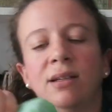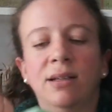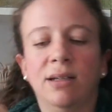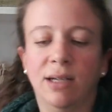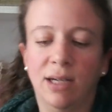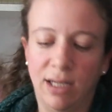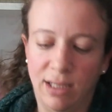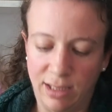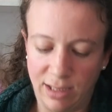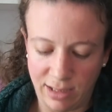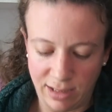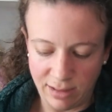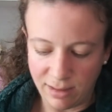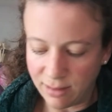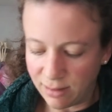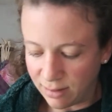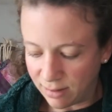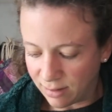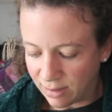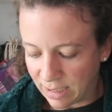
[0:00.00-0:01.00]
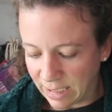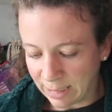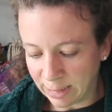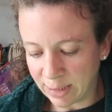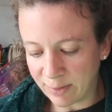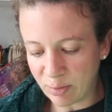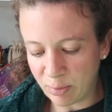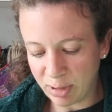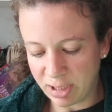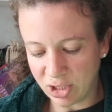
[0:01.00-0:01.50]
And then I
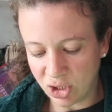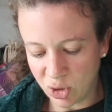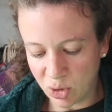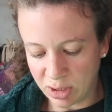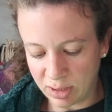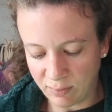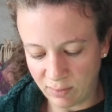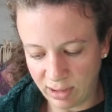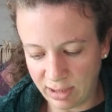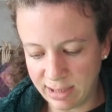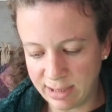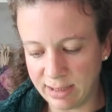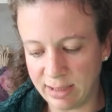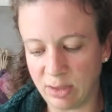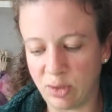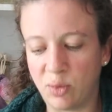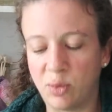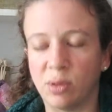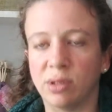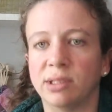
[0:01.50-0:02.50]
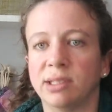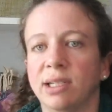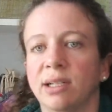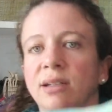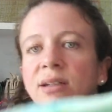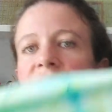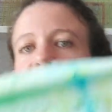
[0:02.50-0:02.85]
love it because you can really see the quilting